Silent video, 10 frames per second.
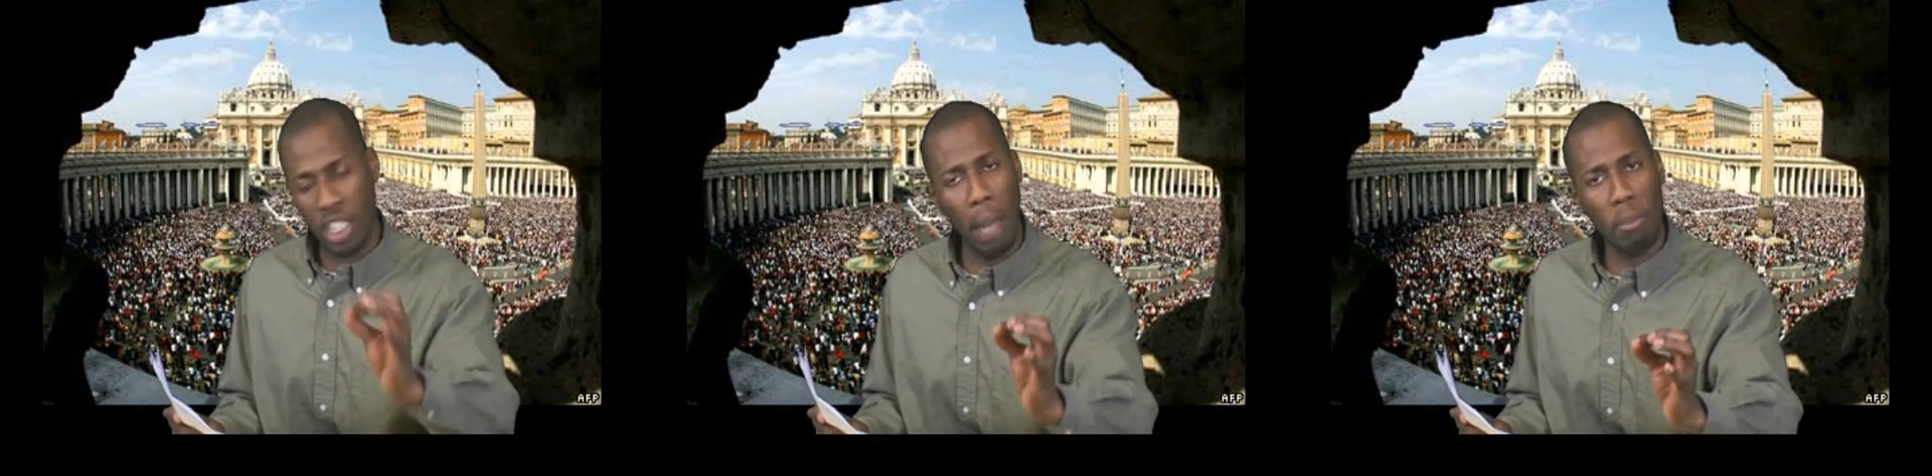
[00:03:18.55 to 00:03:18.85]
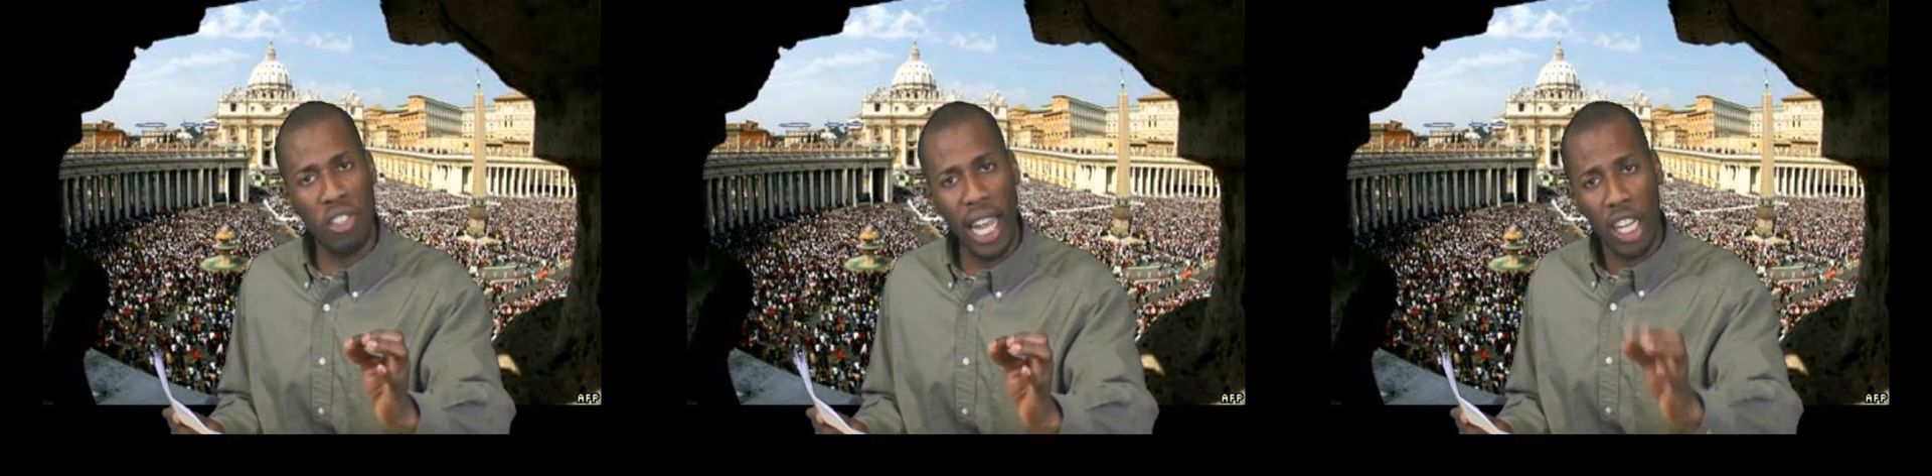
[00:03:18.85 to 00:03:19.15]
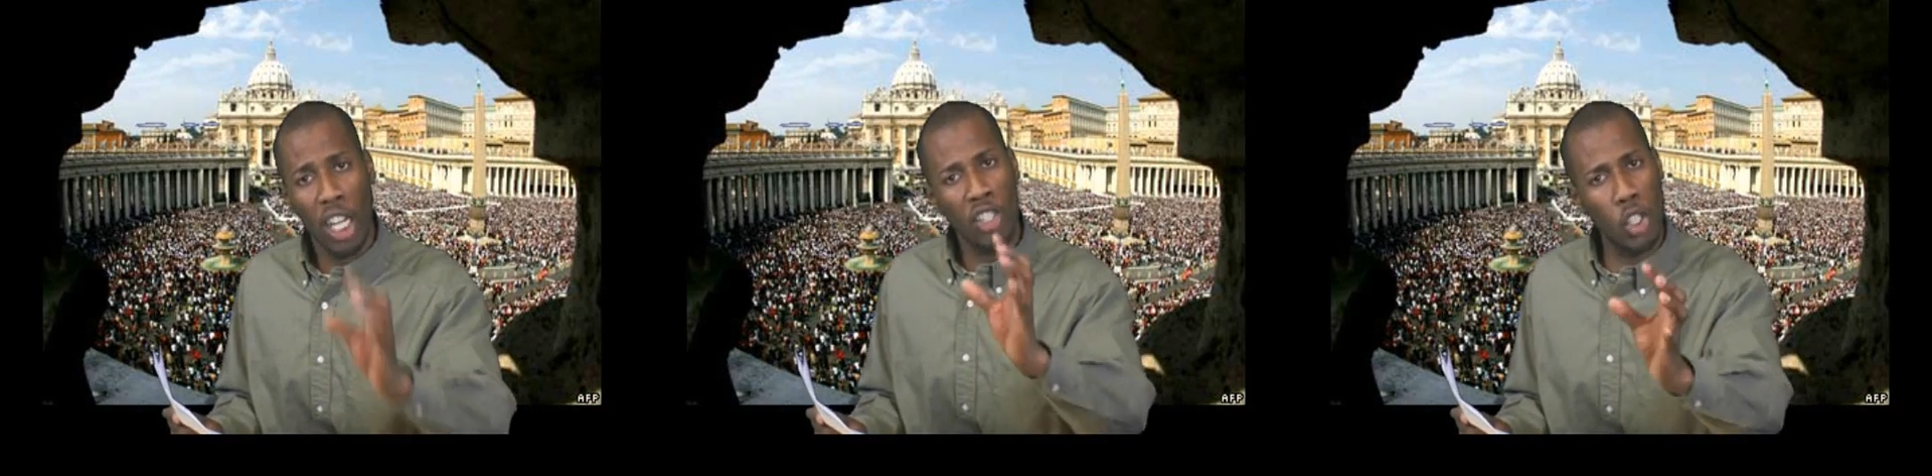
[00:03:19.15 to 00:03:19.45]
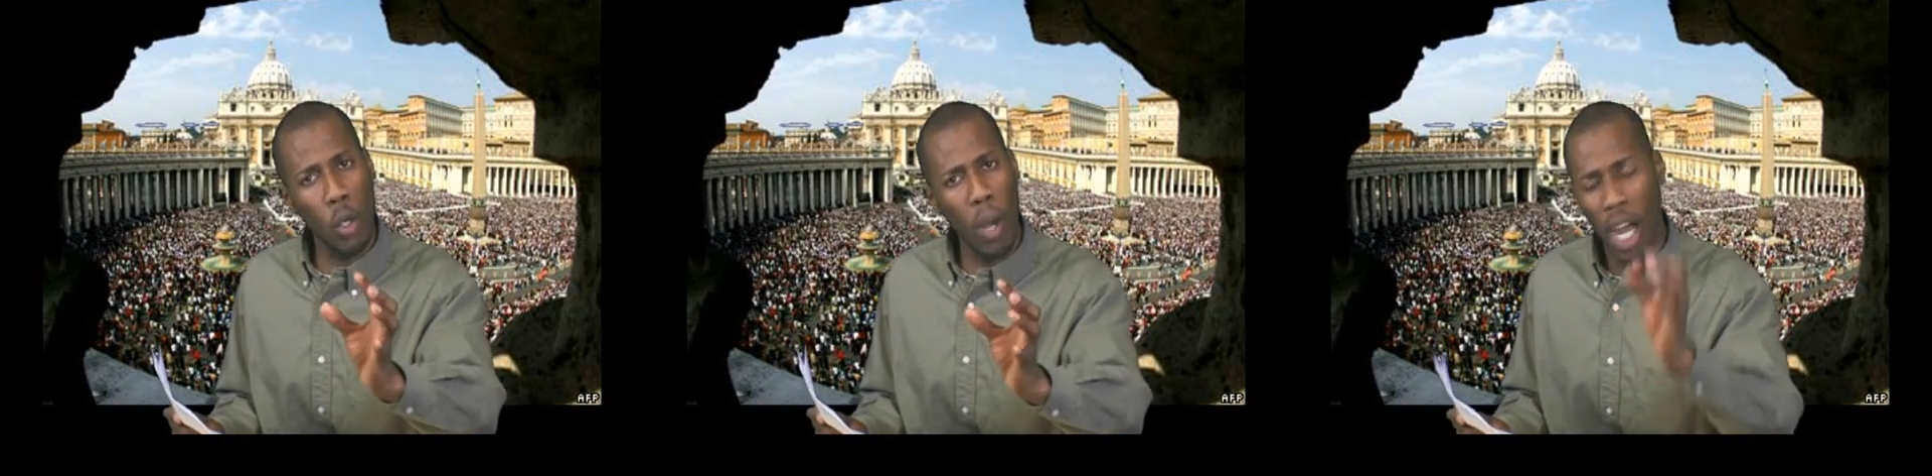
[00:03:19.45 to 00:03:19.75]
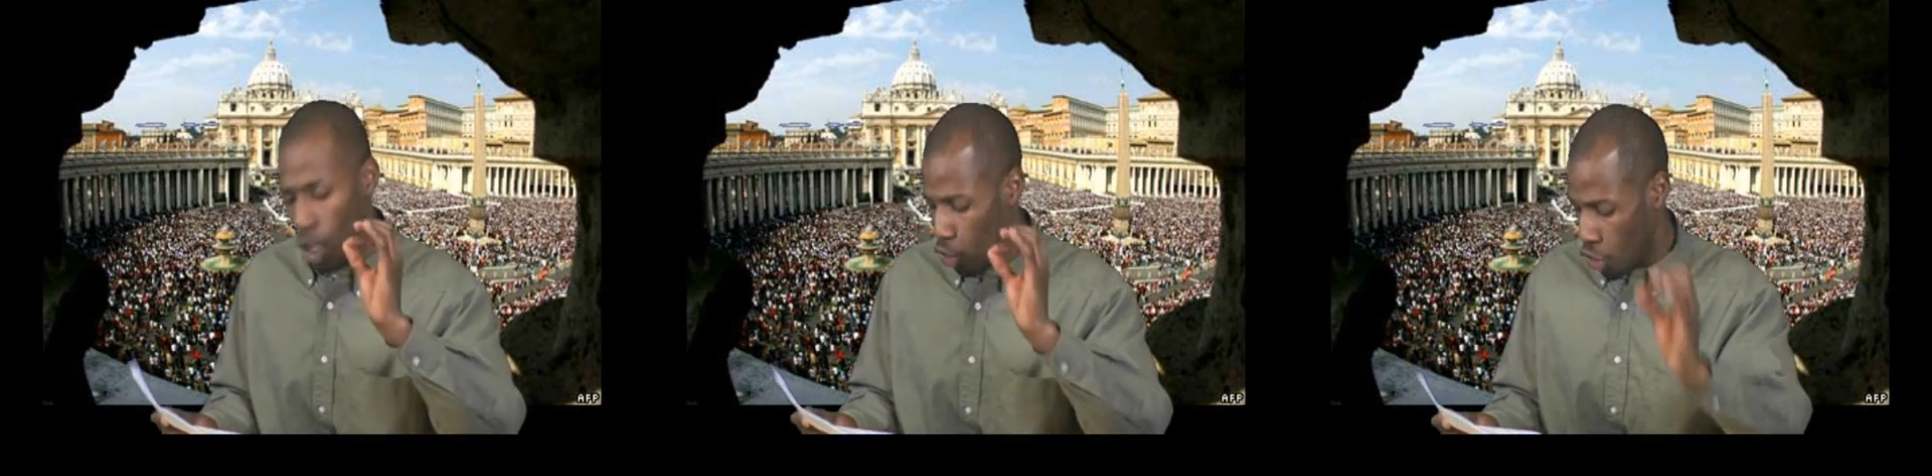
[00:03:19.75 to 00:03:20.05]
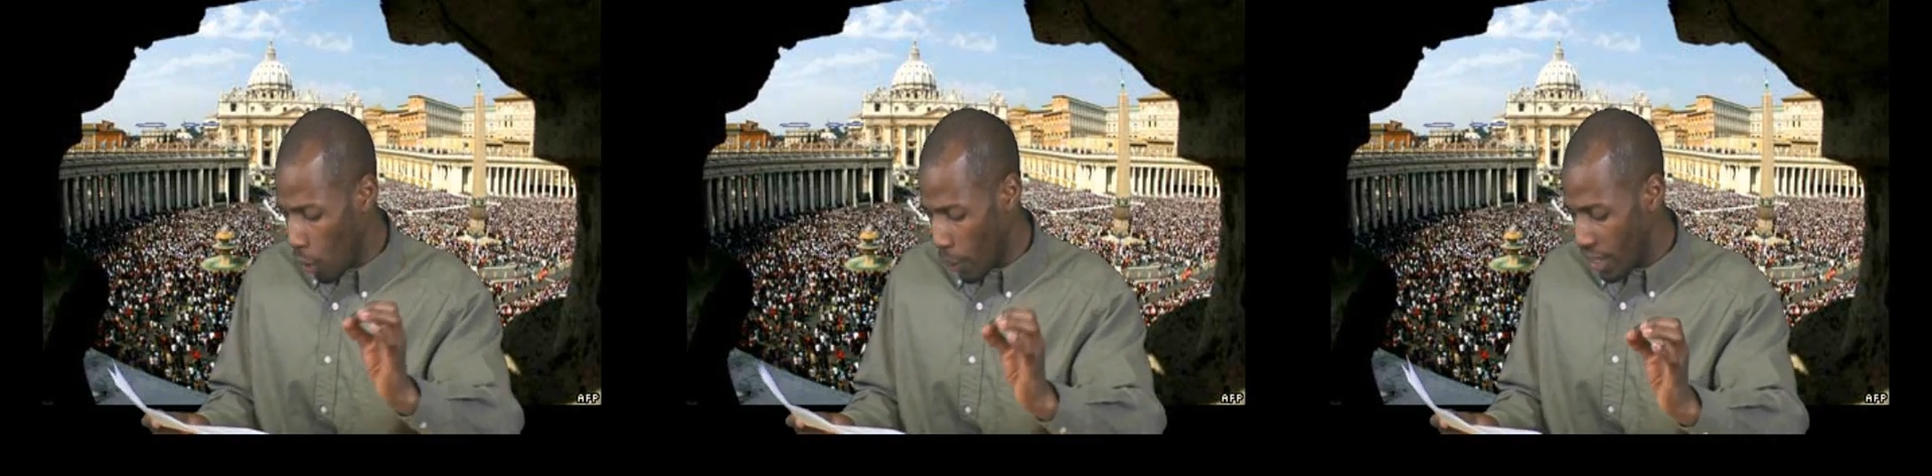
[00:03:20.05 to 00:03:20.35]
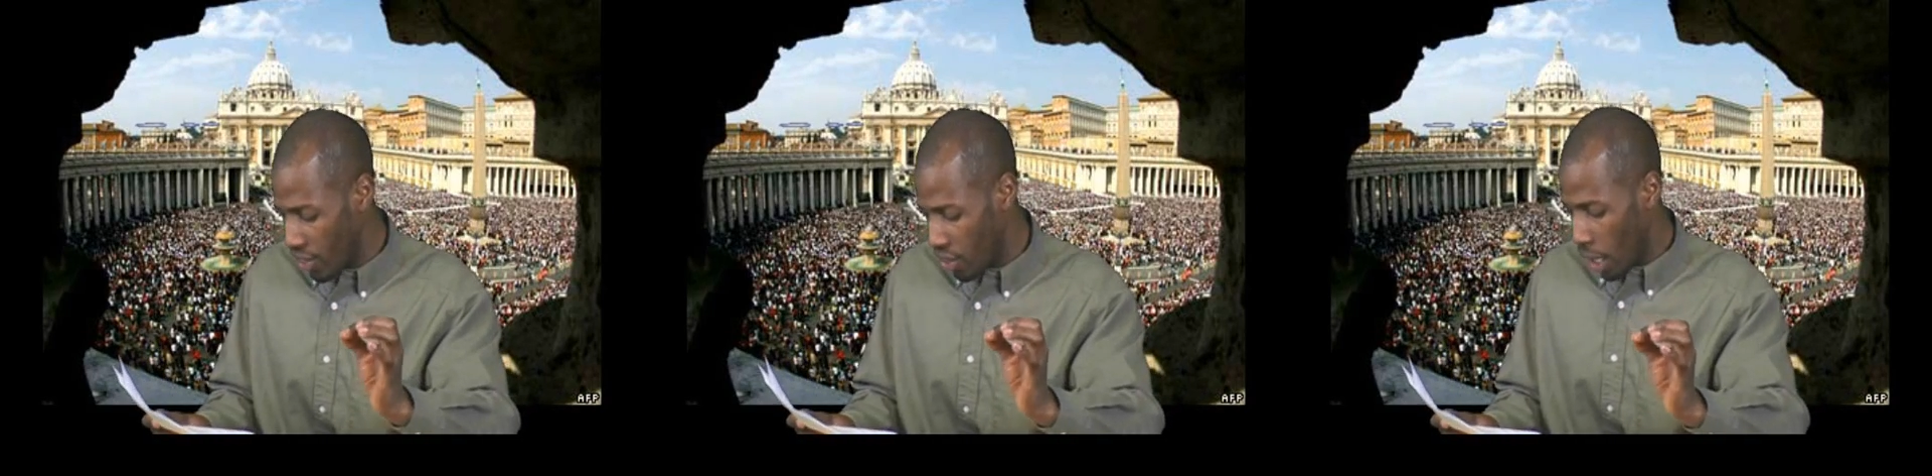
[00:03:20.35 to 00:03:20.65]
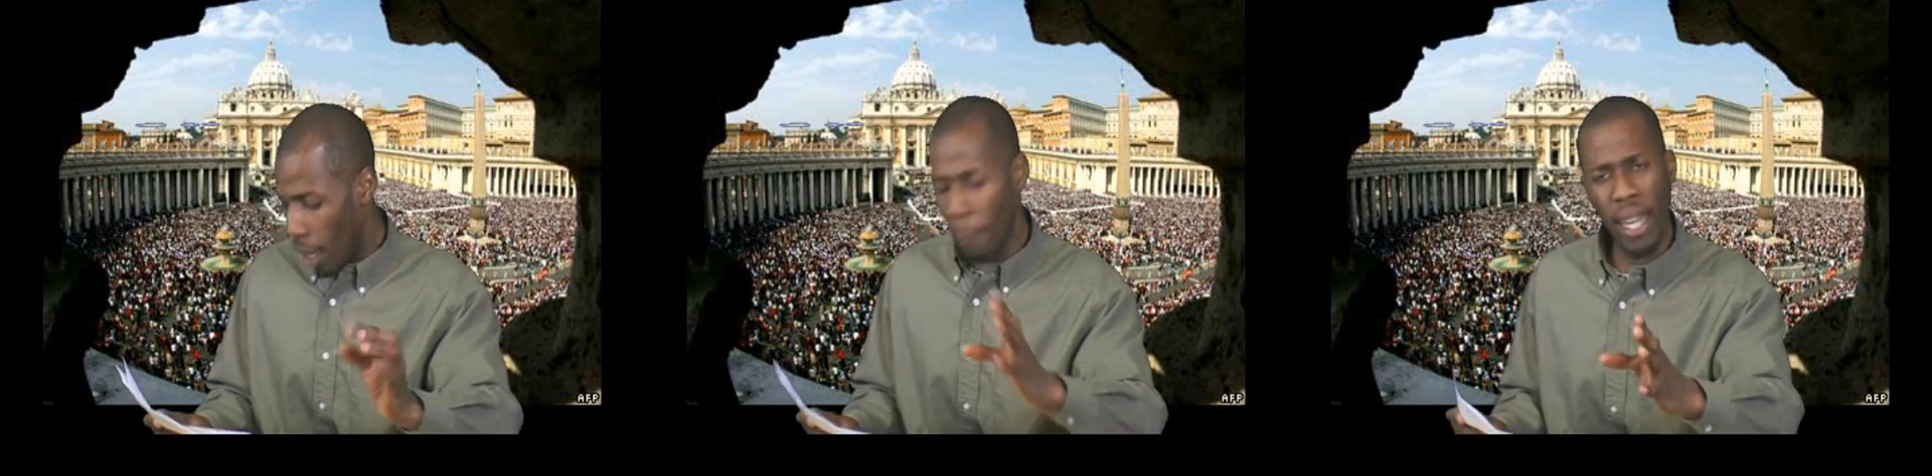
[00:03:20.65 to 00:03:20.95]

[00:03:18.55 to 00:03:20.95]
subject sua juris,